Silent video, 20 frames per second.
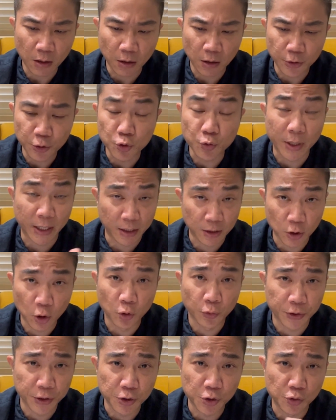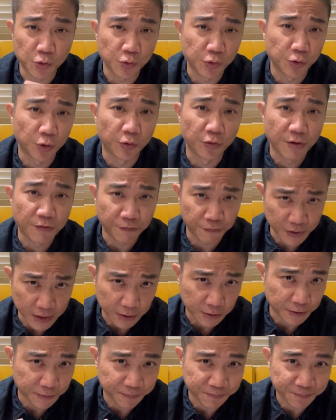you can go into your
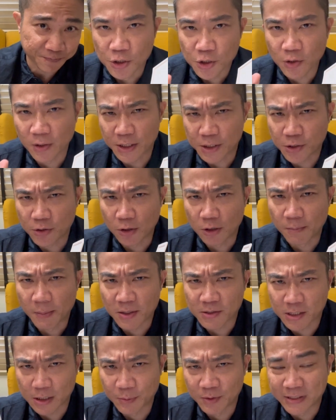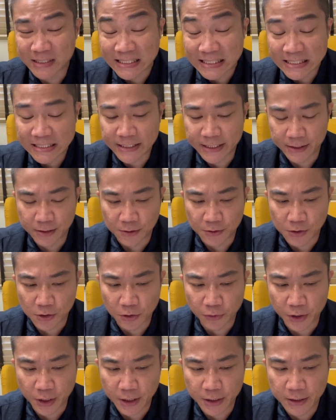review. So let's talk about some of the details.
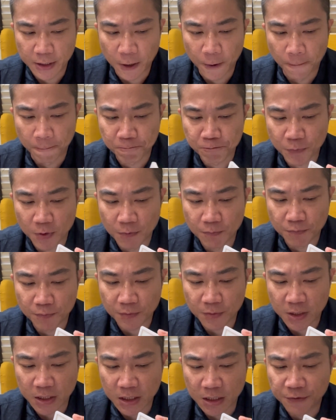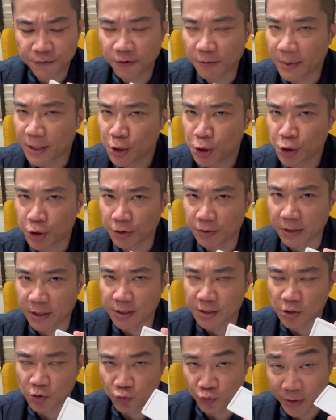Okay, now the information that
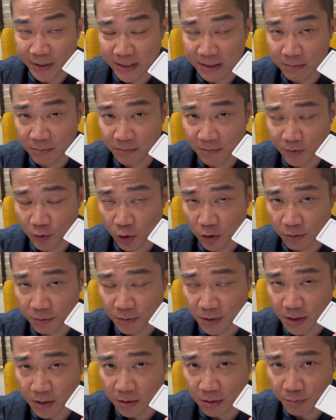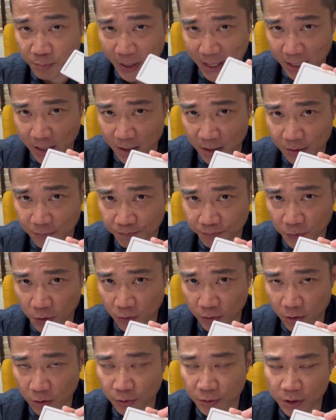is written on the pad, all
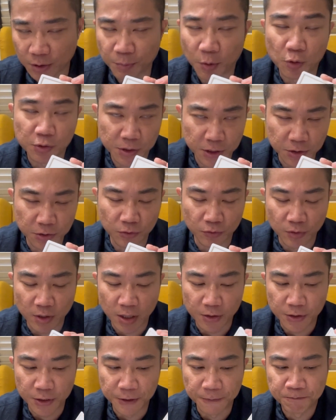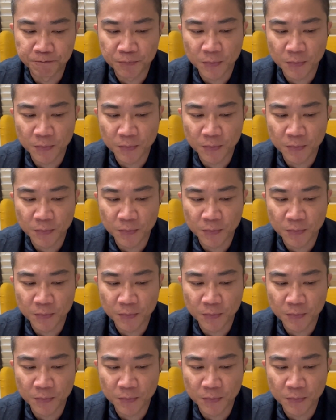right, on the post-it note rather,